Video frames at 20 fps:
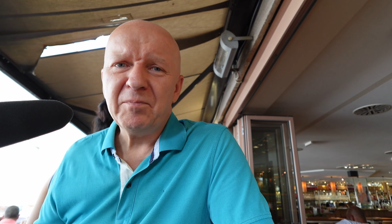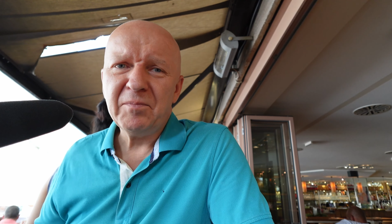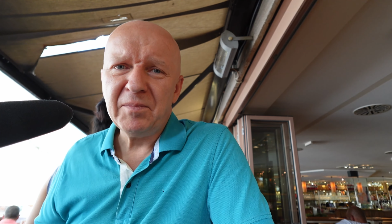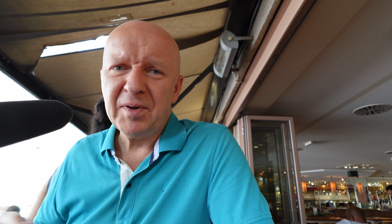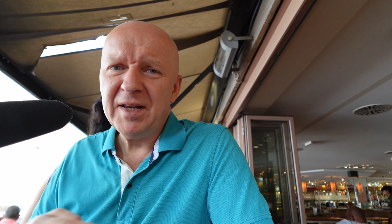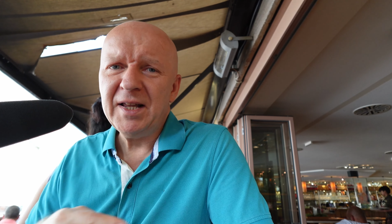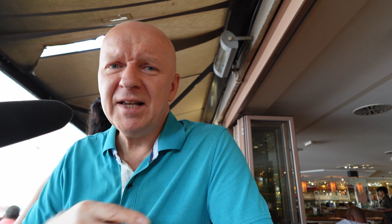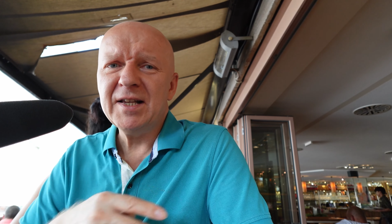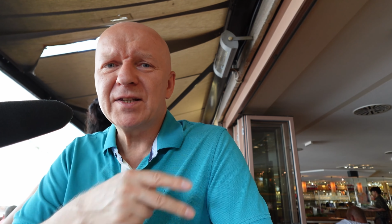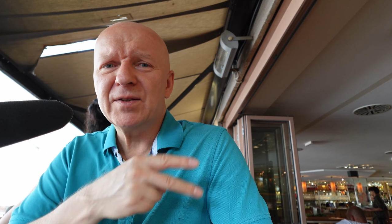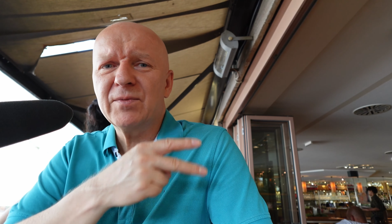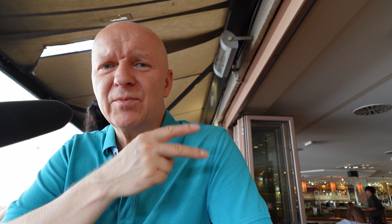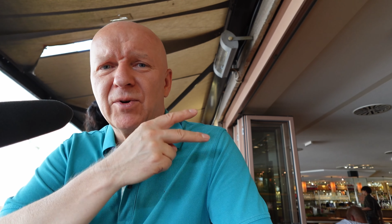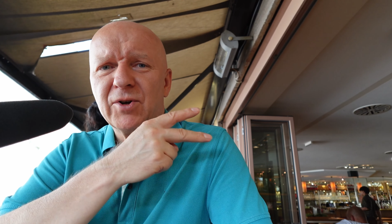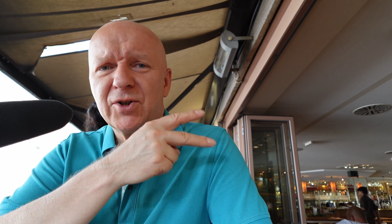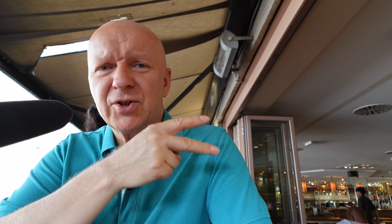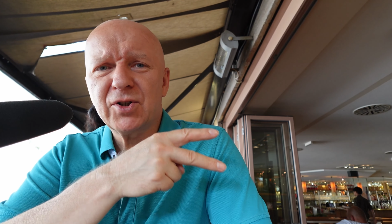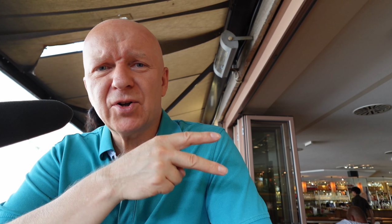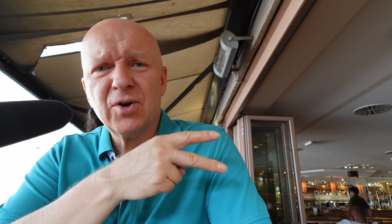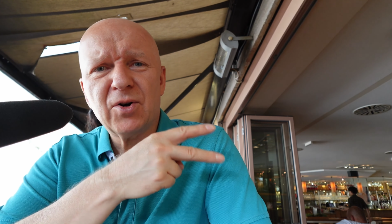please
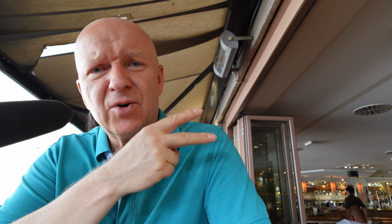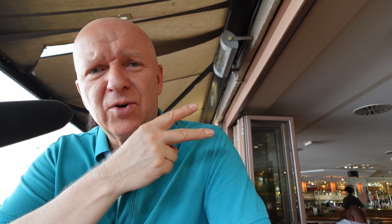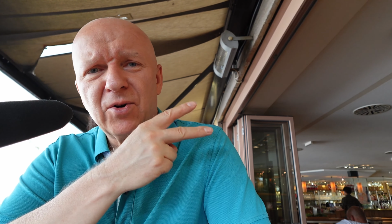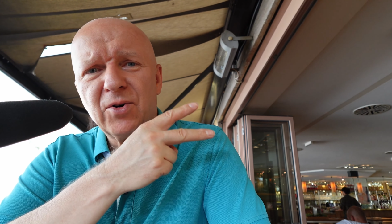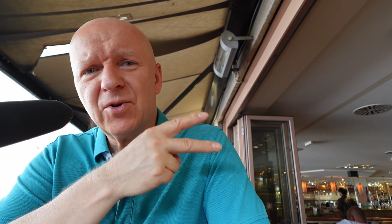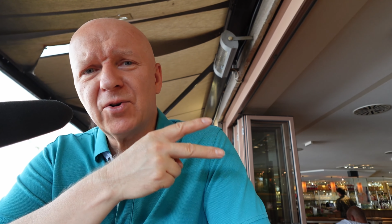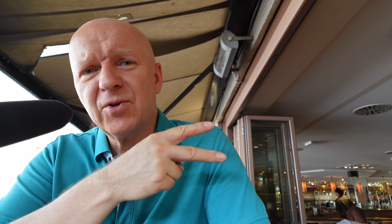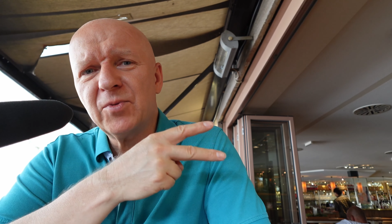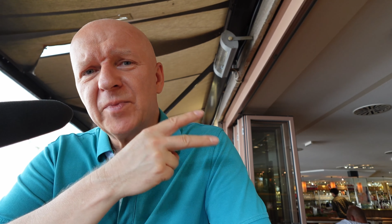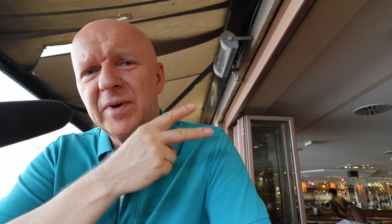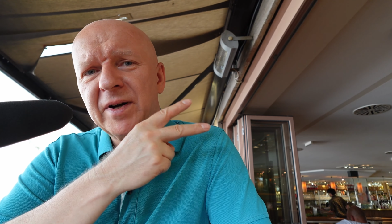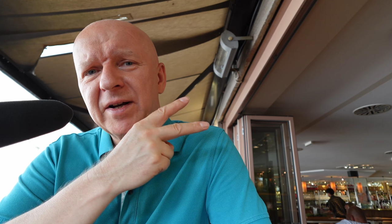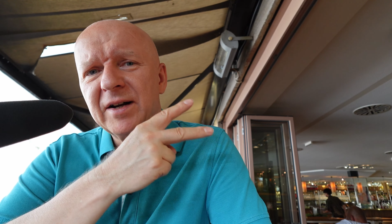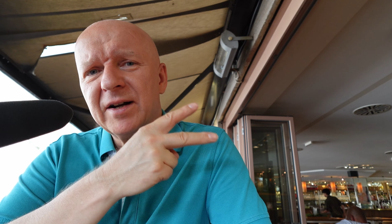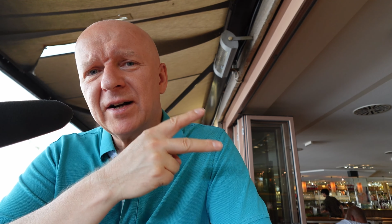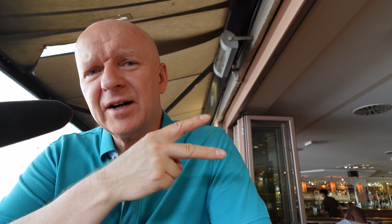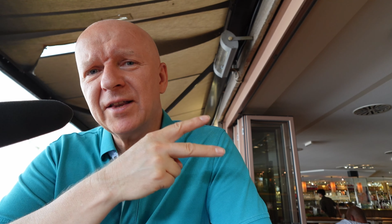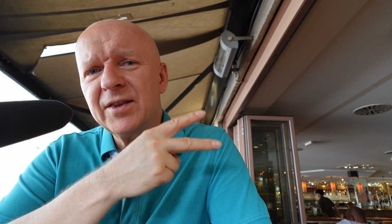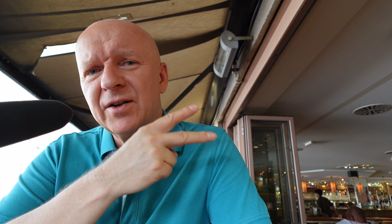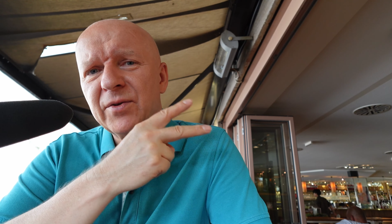watch all my
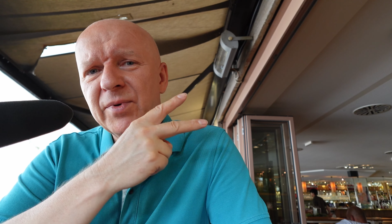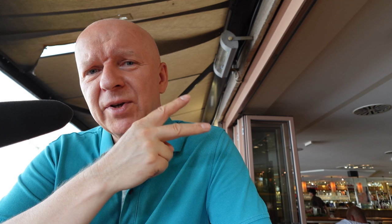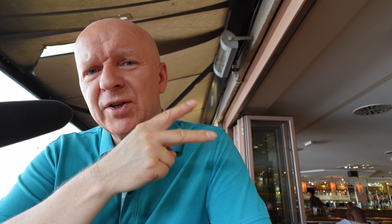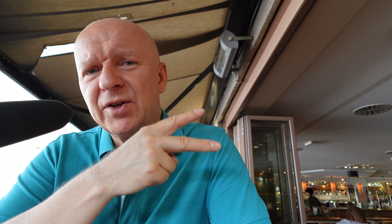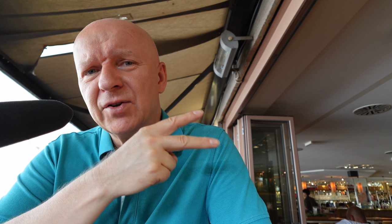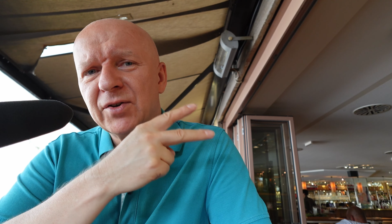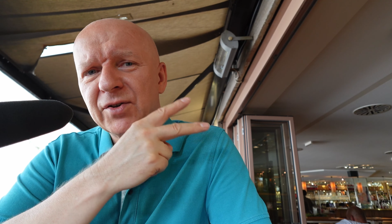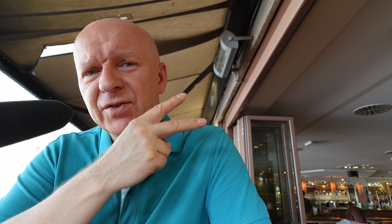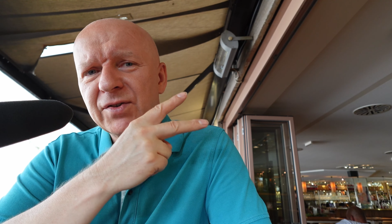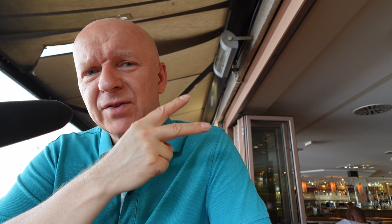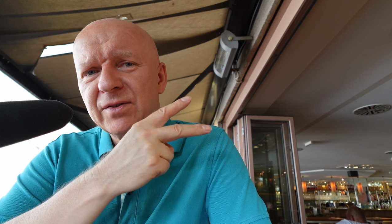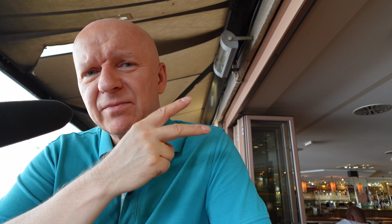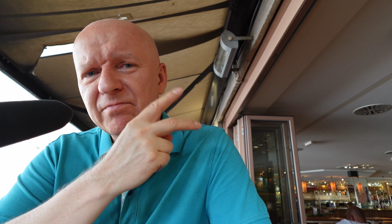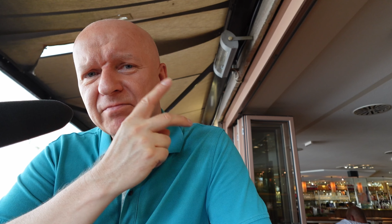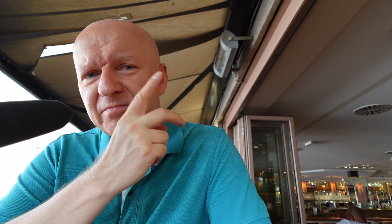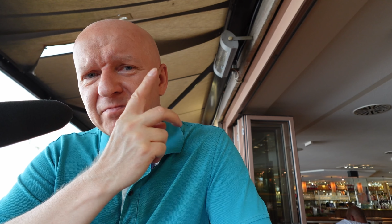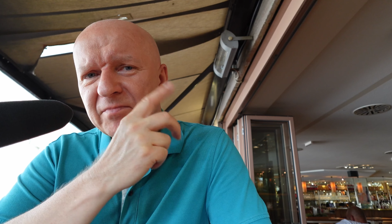other videos.